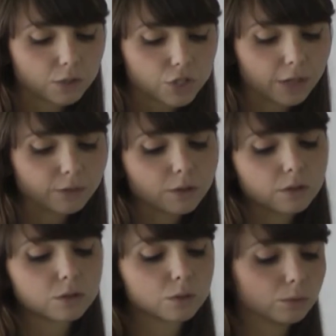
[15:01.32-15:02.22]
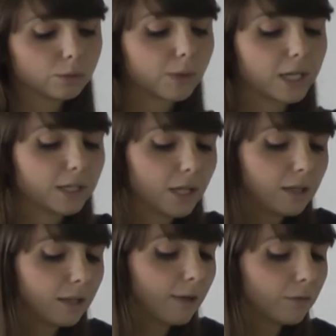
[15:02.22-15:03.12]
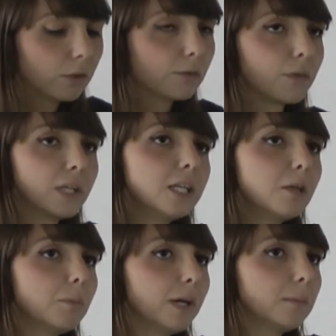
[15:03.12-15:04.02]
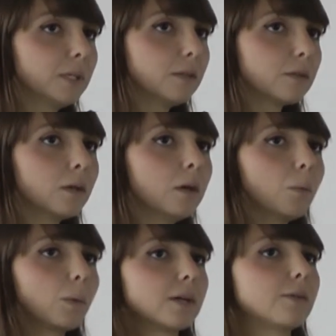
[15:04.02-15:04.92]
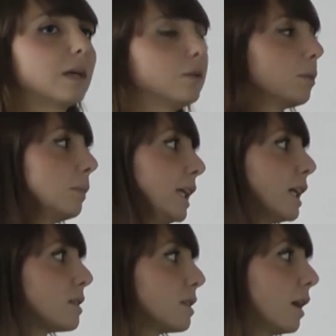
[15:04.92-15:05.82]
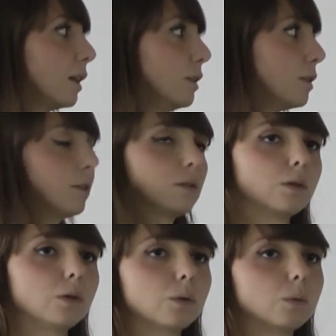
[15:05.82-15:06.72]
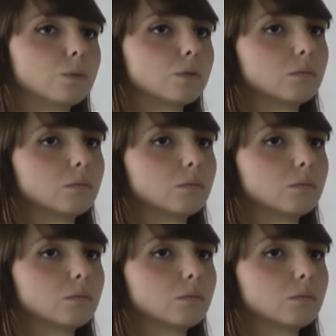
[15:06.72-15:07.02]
gender, school grade, and level of reading impairment were randomly assigned to